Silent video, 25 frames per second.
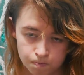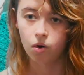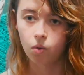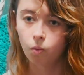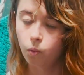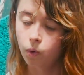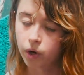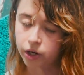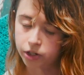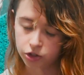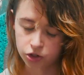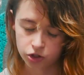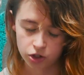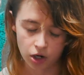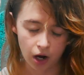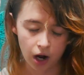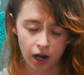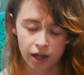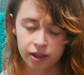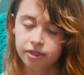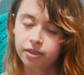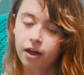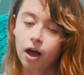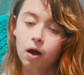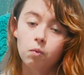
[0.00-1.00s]
which I
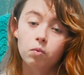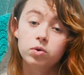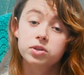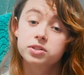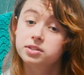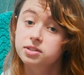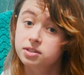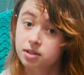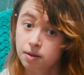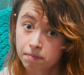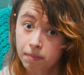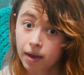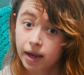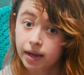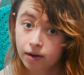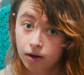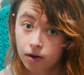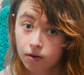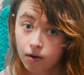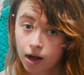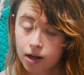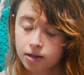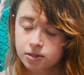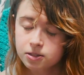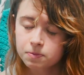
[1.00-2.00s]
thought was Tomato
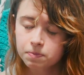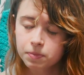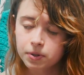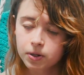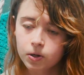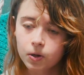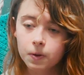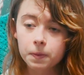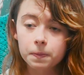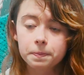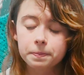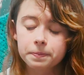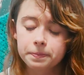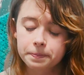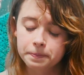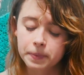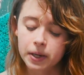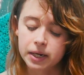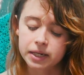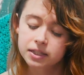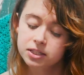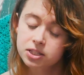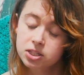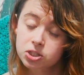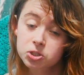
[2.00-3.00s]
Hospital, but
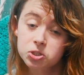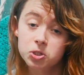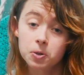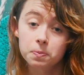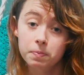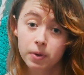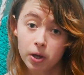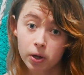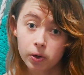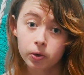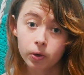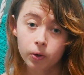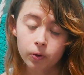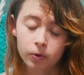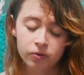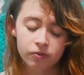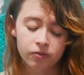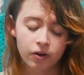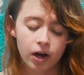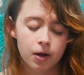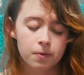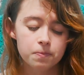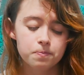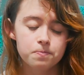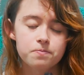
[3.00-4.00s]
it's
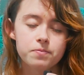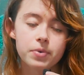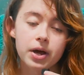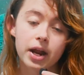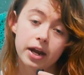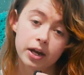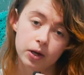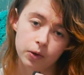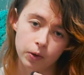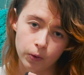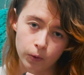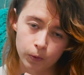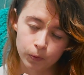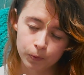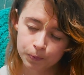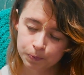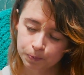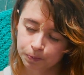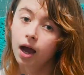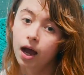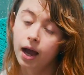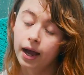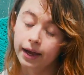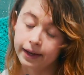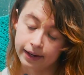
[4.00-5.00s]
Tomerova. But anyway,
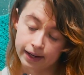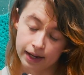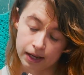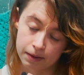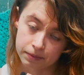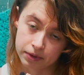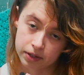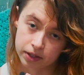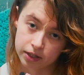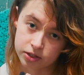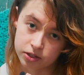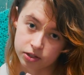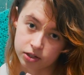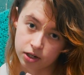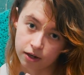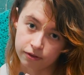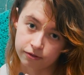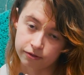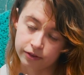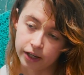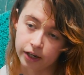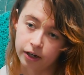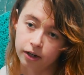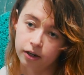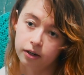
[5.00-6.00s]
I get ambulanced off
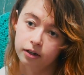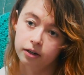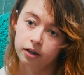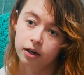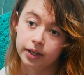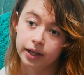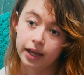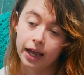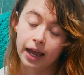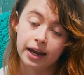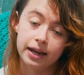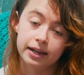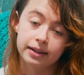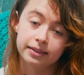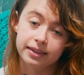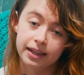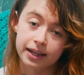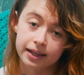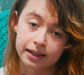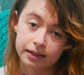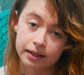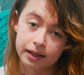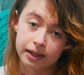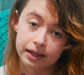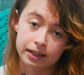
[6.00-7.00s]
there, and
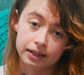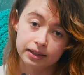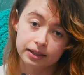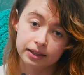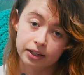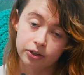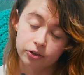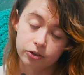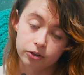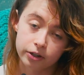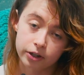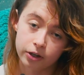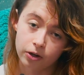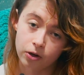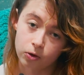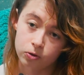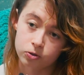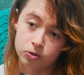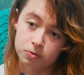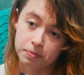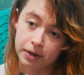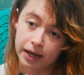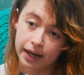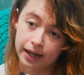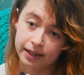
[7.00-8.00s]
it literally goes
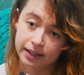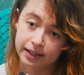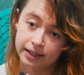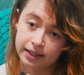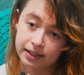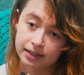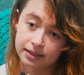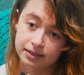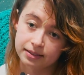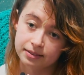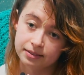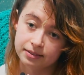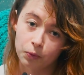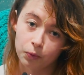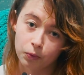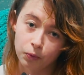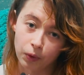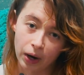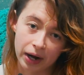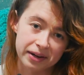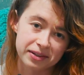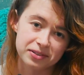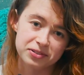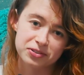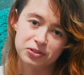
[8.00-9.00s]
back in
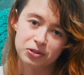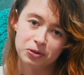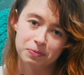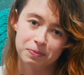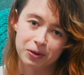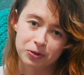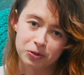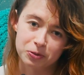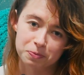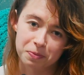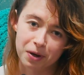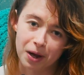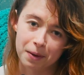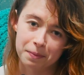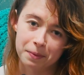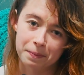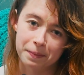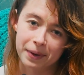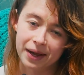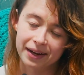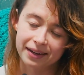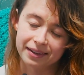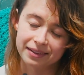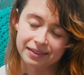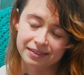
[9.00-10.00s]
right as they're about to pop it
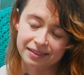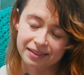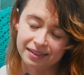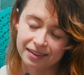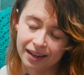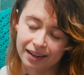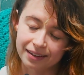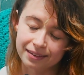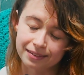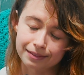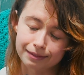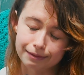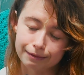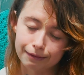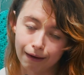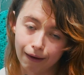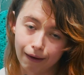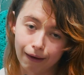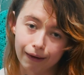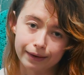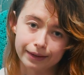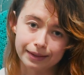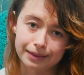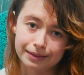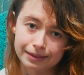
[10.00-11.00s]
back in. Thank
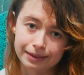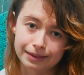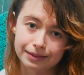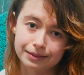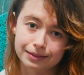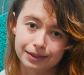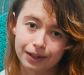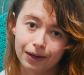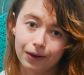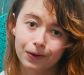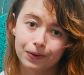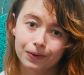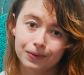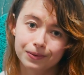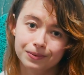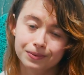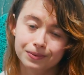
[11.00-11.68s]
God it did, though,